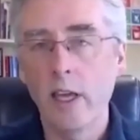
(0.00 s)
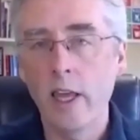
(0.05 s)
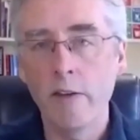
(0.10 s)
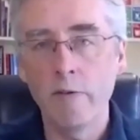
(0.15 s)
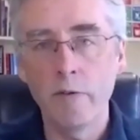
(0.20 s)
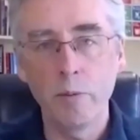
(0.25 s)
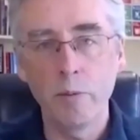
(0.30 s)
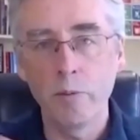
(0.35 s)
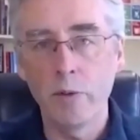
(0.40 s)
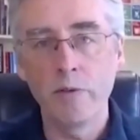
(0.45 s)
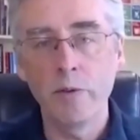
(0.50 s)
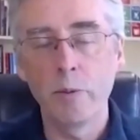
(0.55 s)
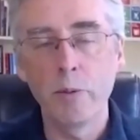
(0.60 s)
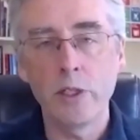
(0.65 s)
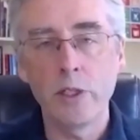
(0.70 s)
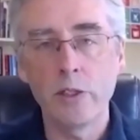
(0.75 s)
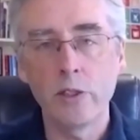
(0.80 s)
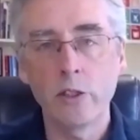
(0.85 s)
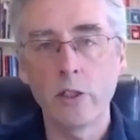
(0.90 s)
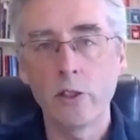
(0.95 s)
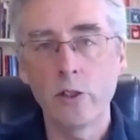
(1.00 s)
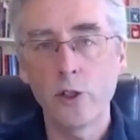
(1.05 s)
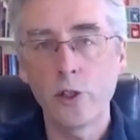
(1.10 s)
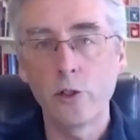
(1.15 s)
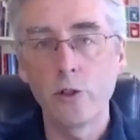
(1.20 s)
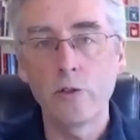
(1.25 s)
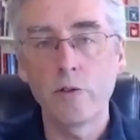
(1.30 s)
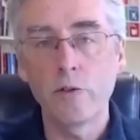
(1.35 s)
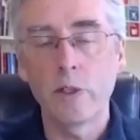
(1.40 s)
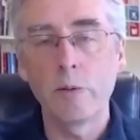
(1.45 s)
Every business can
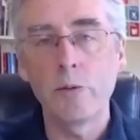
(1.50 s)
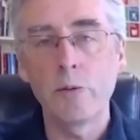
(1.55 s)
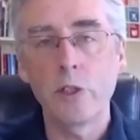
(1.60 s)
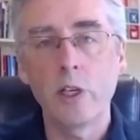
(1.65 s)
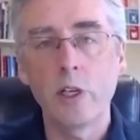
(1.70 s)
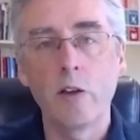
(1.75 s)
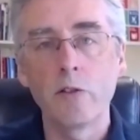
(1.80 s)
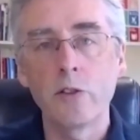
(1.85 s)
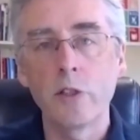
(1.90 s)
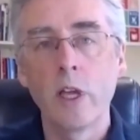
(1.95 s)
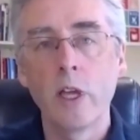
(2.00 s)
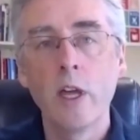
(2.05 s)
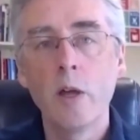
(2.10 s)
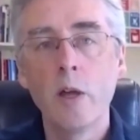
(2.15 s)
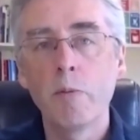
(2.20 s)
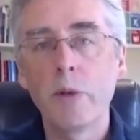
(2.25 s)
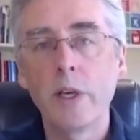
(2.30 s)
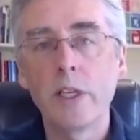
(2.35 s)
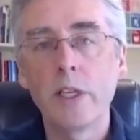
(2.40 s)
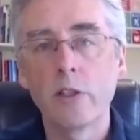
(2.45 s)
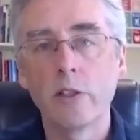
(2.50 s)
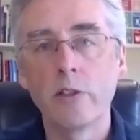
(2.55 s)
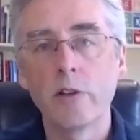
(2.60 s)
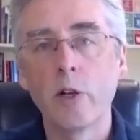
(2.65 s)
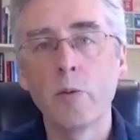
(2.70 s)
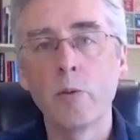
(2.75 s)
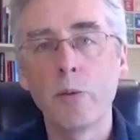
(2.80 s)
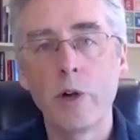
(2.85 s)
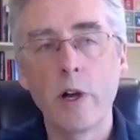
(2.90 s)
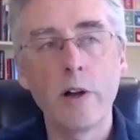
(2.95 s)
choose for themselves based on their
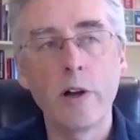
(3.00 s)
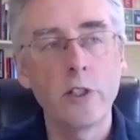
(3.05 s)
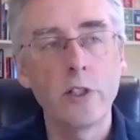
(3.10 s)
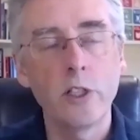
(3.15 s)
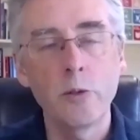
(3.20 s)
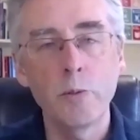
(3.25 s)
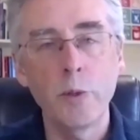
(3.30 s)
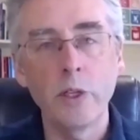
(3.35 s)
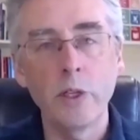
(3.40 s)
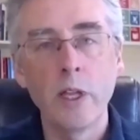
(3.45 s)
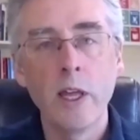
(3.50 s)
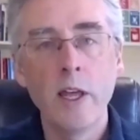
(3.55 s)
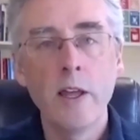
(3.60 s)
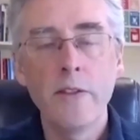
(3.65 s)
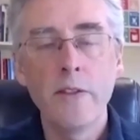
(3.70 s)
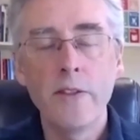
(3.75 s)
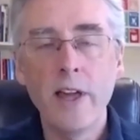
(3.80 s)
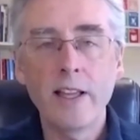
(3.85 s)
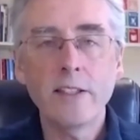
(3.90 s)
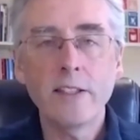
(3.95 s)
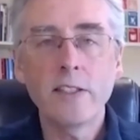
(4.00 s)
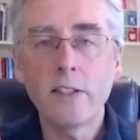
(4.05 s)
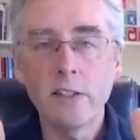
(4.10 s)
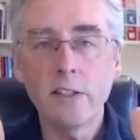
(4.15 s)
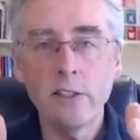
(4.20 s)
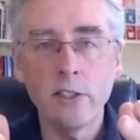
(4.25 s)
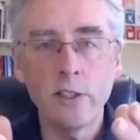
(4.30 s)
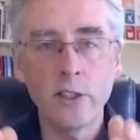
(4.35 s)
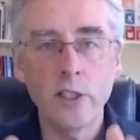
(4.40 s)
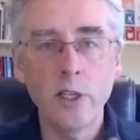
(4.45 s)
own priorities. But that's the
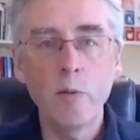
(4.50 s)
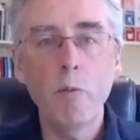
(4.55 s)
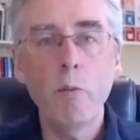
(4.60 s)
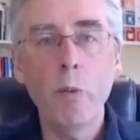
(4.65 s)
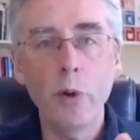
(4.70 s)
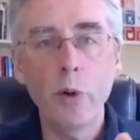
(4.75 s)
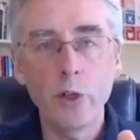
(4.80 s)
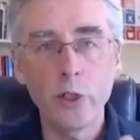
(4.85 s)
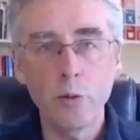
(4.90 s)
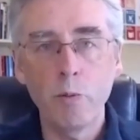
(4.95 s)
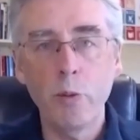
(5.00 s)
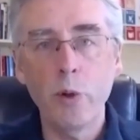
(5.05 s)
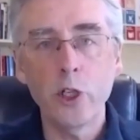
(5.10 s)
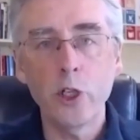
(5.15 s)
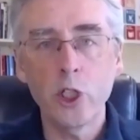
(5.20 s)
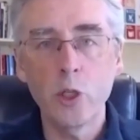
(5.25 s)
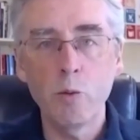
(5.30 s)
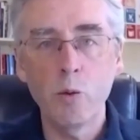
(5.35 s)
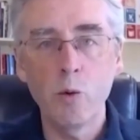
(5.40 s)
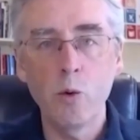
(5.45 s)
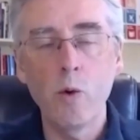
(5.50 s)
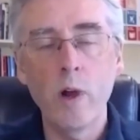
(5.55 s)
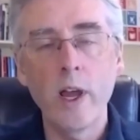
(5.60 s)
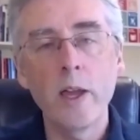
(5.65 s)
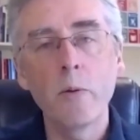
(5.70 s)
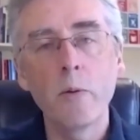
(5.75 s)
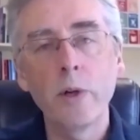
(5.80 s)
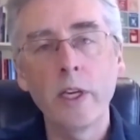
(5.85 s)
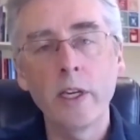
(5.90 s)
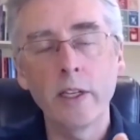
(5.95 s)
simplest possible
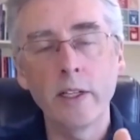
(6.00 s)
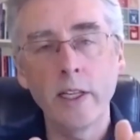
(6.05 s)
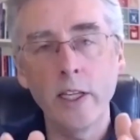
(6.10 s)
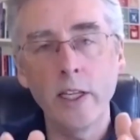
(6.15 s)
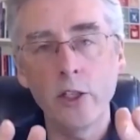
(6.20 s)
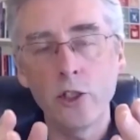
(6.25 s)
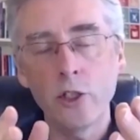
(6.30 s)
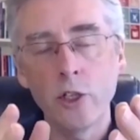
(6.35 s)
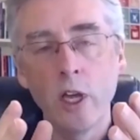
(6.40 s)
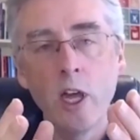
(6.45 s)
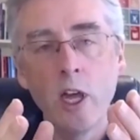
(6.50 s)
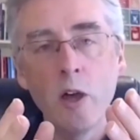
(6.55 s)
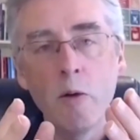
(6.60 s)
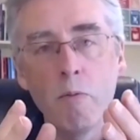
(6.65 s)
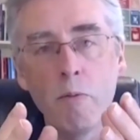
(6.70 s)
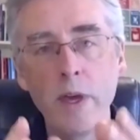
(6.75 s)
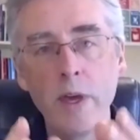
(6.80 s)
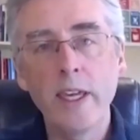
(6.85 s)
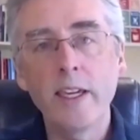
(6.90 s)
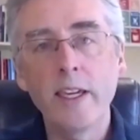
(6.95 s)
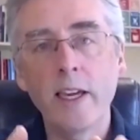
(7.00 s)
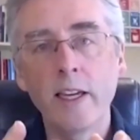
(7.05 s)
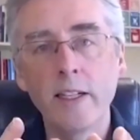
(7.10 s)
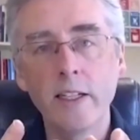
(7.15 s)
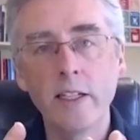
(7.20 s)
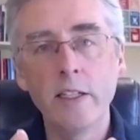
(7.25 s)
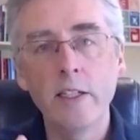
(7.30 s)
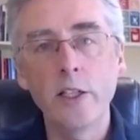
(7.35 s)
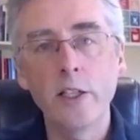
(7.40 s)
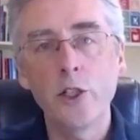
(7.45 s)
way we can each make an
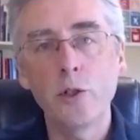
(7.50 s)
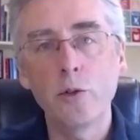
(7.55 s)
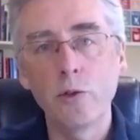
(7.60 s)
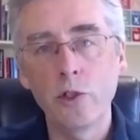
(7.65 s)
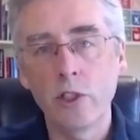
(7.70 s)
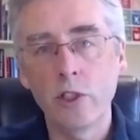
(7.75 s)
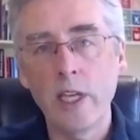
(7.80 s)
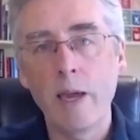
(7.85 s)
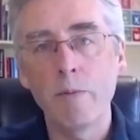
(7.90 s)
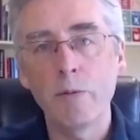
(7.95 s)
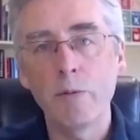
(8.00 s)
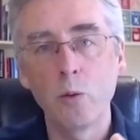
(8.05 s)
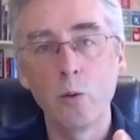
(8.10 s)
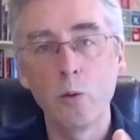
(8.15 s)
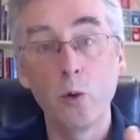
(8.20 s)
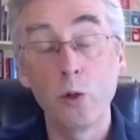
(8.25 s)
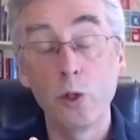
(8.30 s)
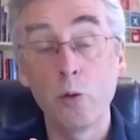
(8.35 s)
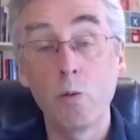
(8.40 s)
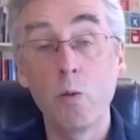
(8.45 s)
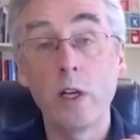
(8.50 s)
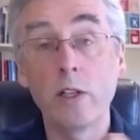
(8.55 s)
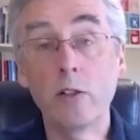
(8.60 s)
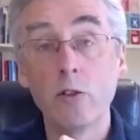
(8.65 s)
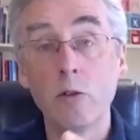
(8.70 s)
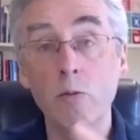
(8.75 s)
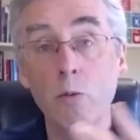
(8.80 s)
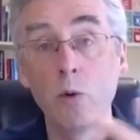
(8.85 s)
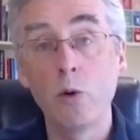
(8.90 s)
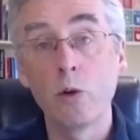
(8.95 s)
initial step towards one
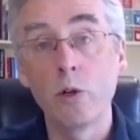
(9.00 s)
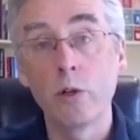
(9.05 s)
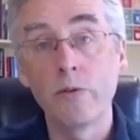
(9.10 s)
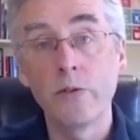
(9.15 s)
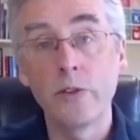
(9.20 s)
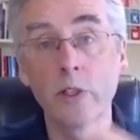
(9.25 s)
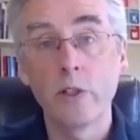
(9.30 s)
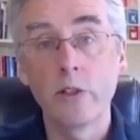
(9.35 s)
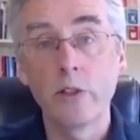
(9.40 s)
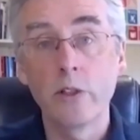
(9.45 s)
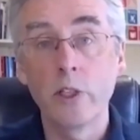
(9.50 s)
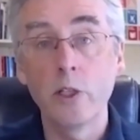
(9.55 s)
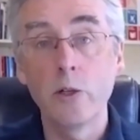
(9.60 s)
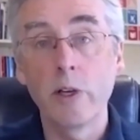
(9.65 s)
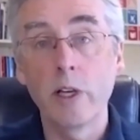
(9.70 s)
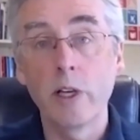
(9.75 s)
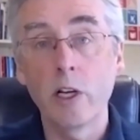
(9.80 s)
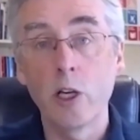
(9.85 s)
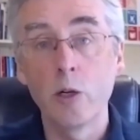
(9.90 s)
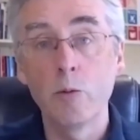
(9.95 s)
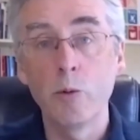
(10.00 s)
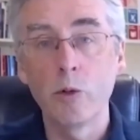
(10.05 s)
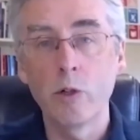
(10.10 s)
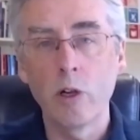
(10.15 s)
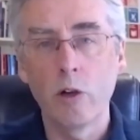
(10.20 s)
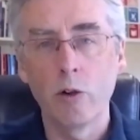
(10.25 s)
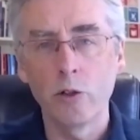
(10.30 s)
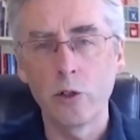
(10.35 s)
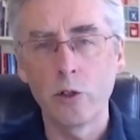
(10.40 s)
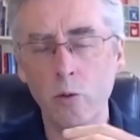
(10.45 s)
or more of the UN Global
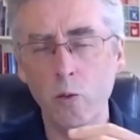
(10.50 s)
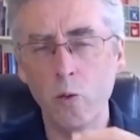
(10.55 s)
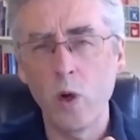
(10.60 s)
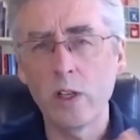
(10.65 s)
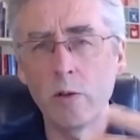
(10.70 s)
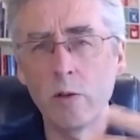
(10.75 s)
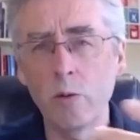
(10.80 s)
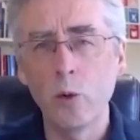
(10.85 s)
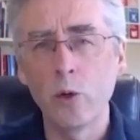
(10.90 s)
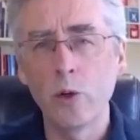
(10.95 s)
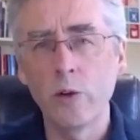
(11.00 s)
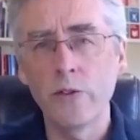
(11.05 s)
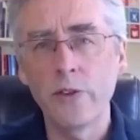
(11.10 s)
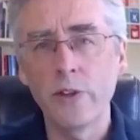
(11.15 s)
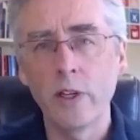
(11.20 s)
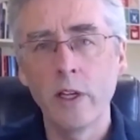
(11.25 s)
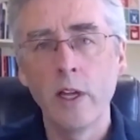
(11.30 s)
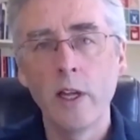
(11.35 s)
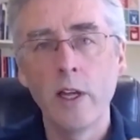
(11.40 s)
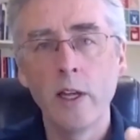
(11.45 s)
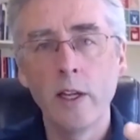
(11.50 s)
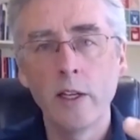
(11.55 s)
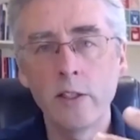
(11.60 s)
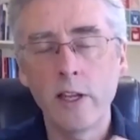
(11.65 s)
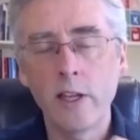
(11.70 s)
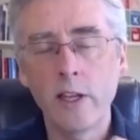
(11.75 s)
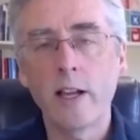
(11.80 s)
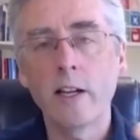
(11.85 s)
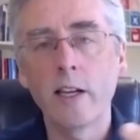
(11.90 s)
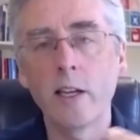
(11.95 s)
Goals, so
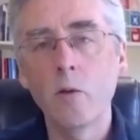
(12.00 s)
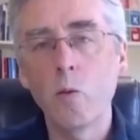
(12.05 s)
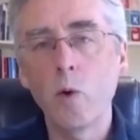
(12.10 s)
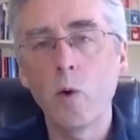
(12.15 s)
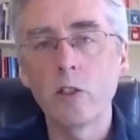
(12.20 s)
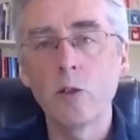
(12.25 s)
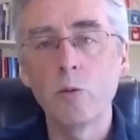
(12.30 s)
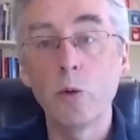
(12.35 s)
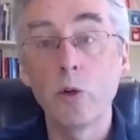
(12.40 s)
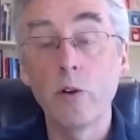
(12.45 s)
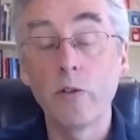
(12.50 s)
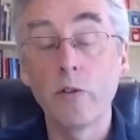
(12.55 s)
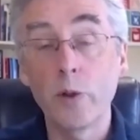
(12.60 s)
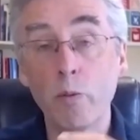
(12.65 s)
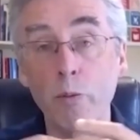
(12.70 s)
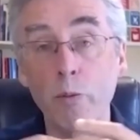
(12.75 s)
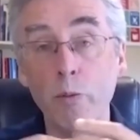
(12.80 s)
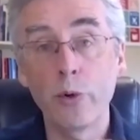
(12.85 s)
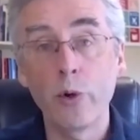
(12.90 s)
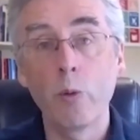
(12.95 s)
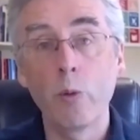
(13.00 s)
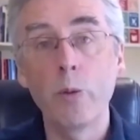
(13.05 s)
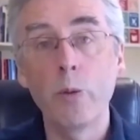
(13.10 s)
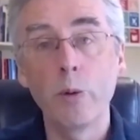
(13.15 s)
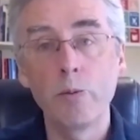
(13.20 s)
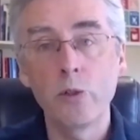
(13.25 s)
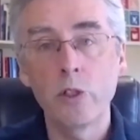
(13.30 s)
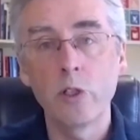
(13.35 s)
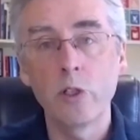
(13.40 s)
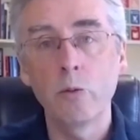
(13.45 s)
tackling one or more of the
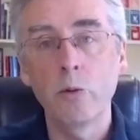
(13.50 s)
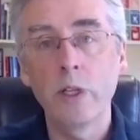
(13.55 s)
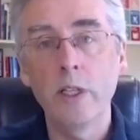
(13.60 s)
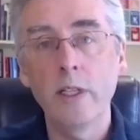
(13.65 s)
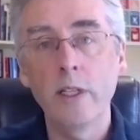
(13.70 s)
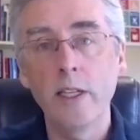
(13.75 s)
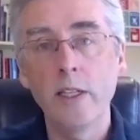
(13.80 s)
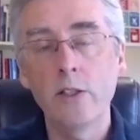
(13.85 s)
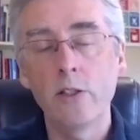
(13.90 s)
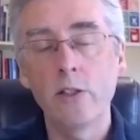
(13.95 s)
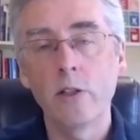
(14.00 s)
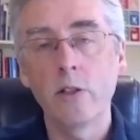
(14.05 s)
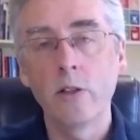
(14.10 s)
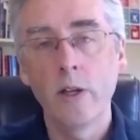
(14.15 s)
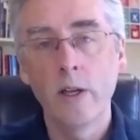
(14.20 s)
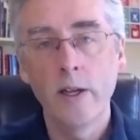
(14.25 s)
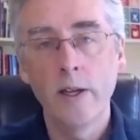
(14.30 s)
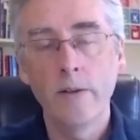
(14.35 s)
problems that we need to